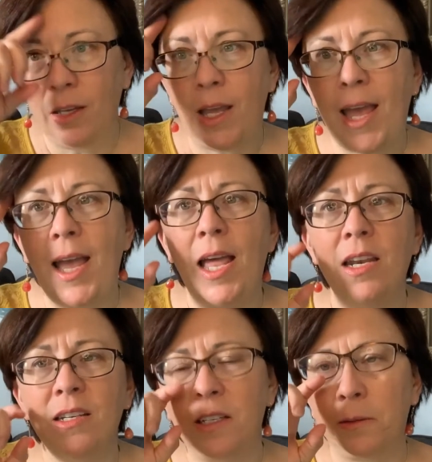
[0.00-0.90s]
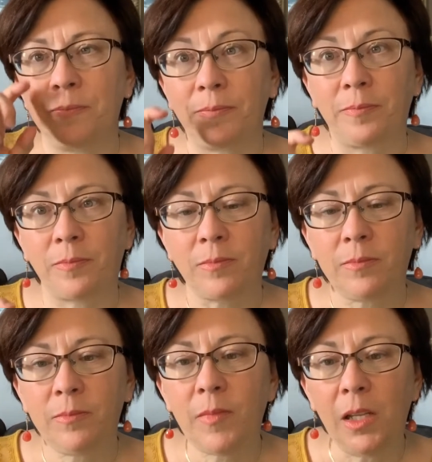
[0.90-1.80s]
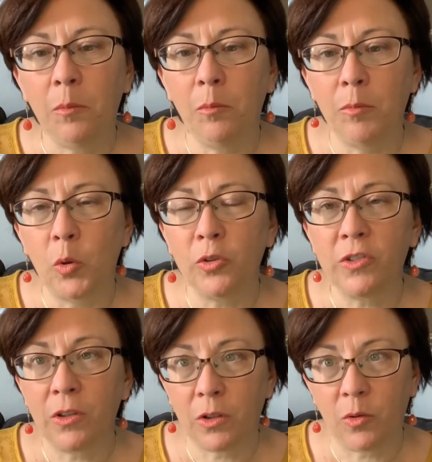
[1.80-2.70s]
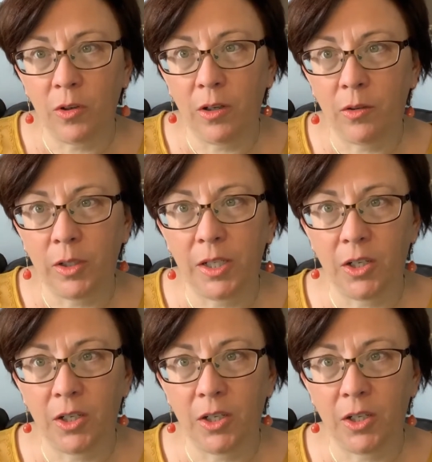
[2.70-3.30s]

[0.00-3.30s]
And most of the corn on